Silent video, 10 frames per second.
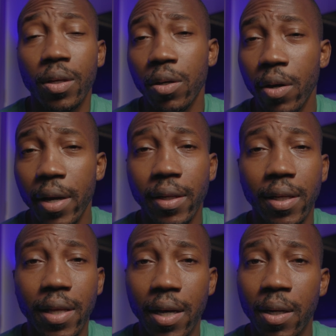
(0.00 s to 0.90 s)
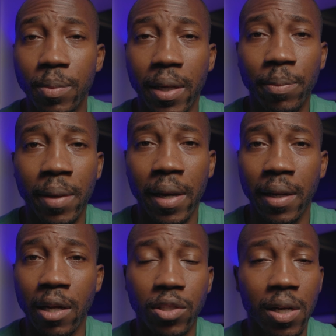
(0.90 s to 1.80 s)
go ahead and get that update,
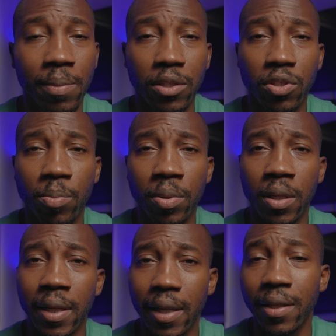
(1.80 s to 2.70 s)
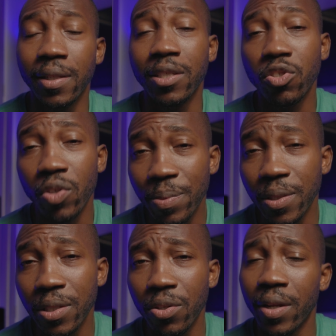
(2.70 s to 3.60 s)
man. I'll try to make sure I put a link in the
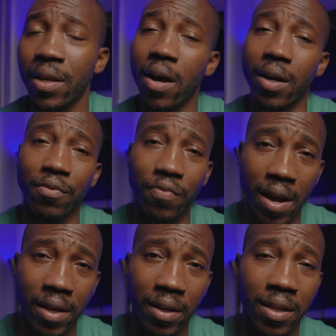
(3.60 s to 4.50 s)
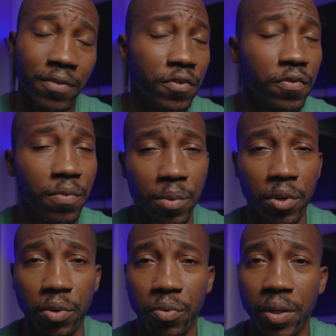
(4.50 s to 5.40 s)
description so then y'all can find it. If you're
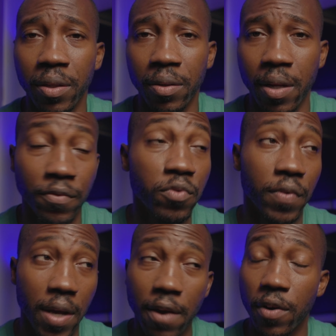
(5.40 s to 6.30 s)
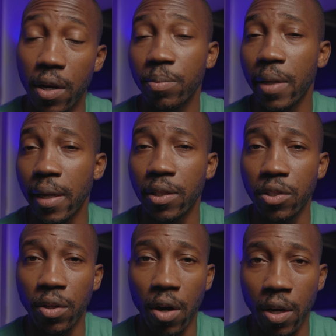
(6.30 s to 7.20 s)
familiar with, if you've ever updated
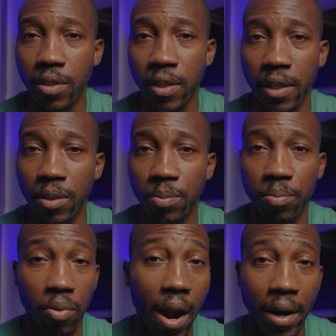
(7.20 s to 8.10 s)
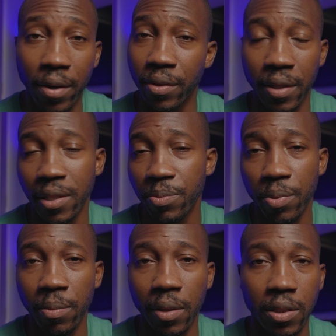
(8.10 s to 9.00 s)
your R6 prior, then it's
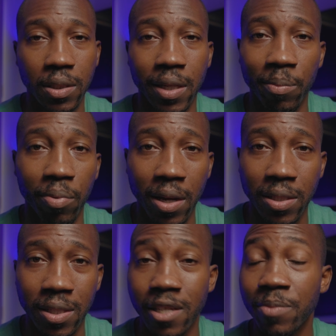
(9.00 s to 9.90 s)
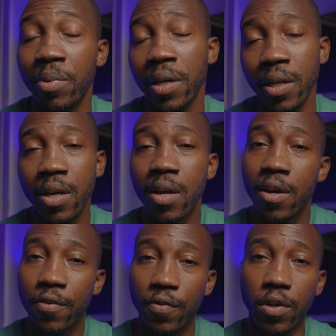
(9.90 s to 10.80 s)
pretty much the same process. But
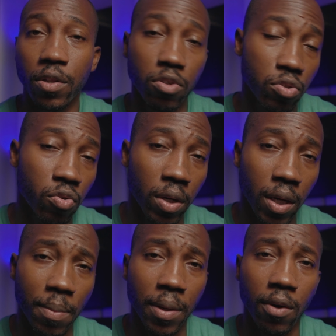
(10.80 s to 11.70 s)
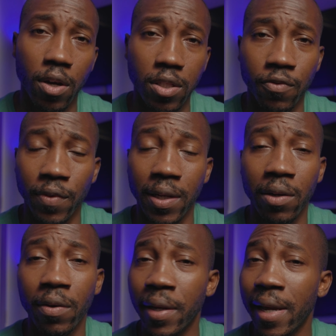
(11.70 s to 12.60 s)
for those who are coming across this
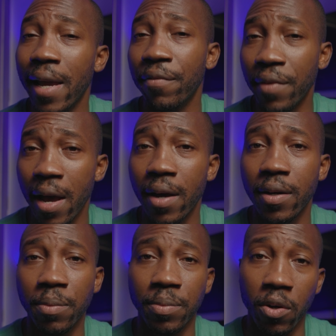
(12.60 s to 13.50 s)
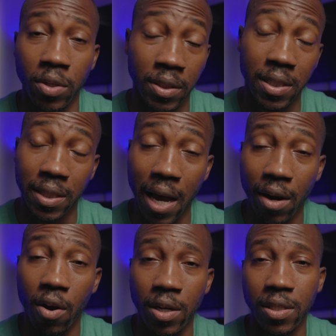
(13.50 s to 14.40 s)
video and they have not or just
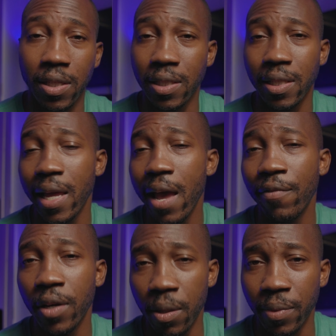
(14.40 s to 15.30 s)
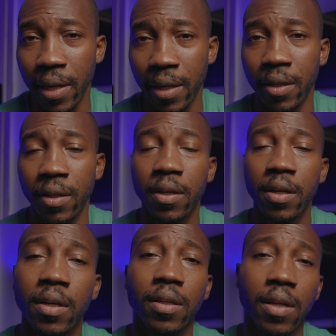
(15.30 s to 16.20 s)
got an R6 and they haven't updated it,
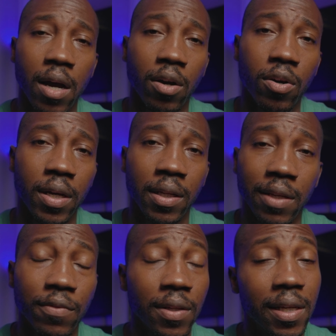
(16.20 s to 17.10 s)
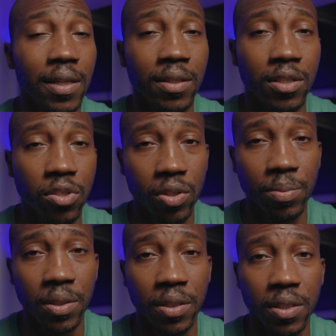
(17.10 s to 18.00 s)
then I'll go ahead and leave a link in the
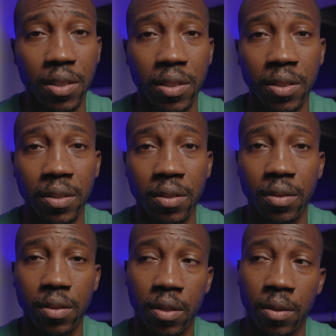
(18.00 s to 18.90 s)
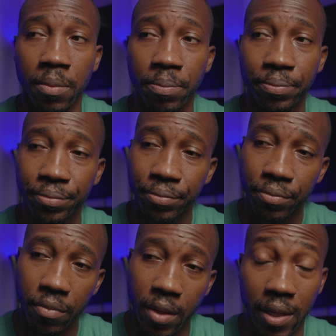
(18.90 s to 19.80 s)
description to
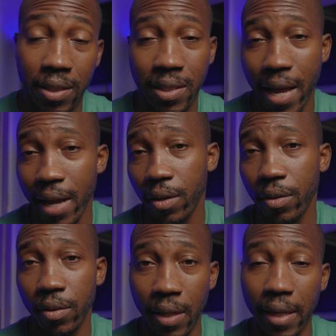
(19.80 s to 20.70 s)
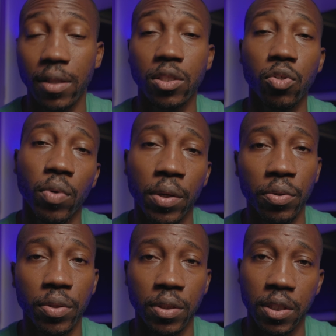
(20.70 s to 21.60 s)
the exact link to where
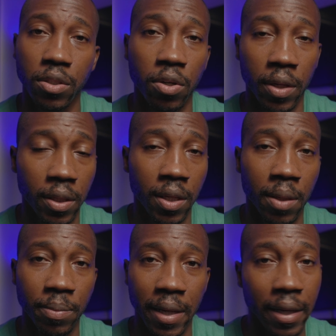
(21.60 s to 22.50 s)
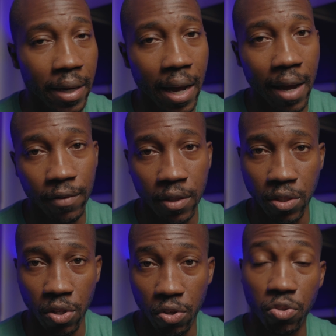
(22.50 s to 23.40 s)
you can just go get the update and not have to
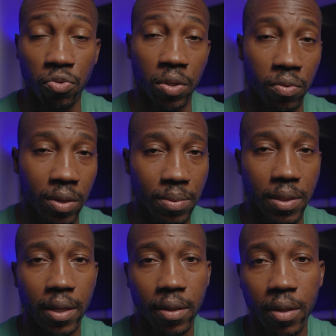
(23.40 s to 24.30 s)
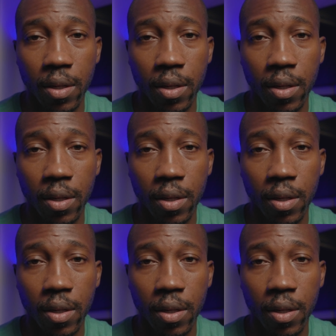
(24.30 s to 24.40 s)
search through their website.